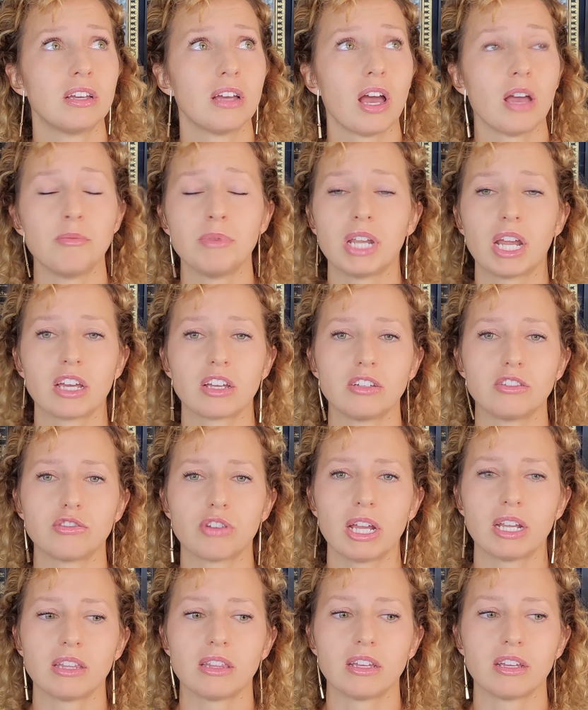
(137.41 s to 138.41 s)
I mean, I could
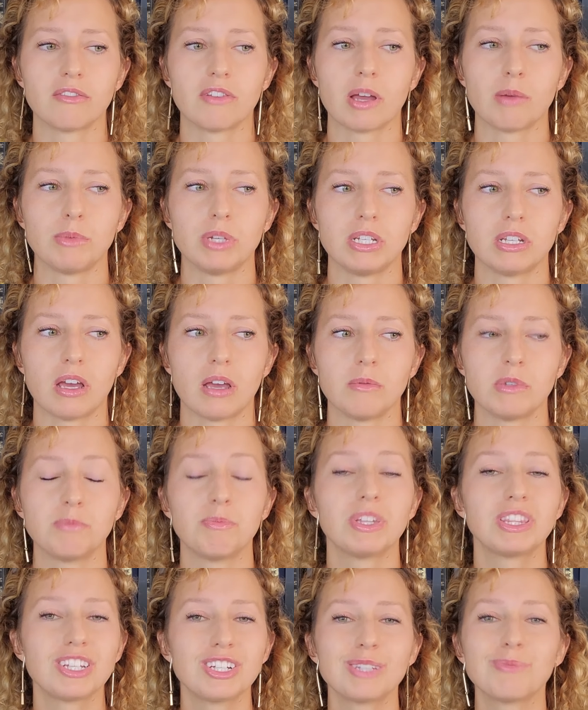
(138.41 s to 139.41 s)
try to think of how many times,
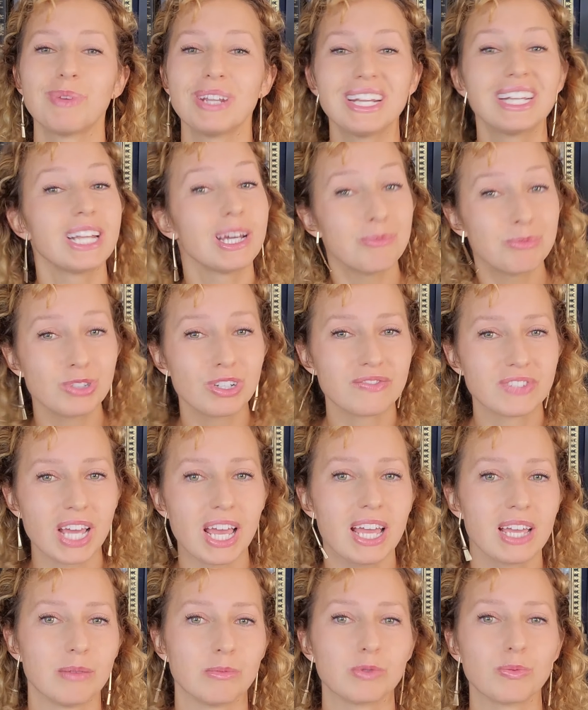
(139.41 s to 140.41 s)
but there's been a number of
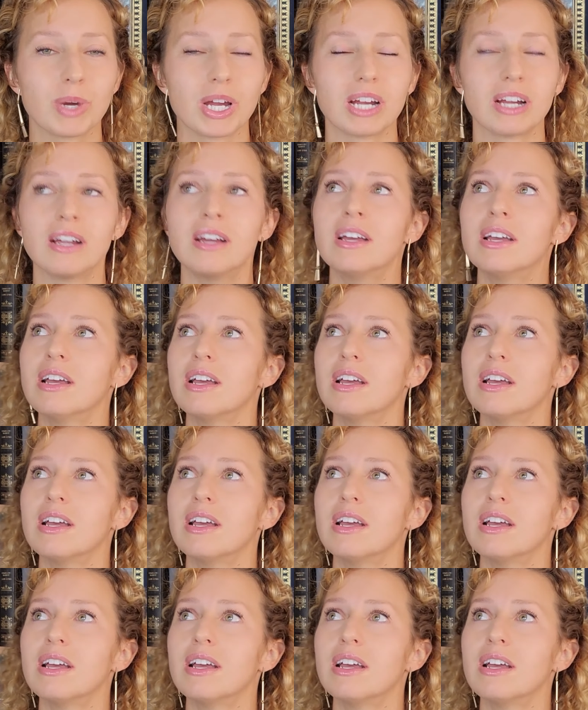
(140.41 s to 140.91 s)
times where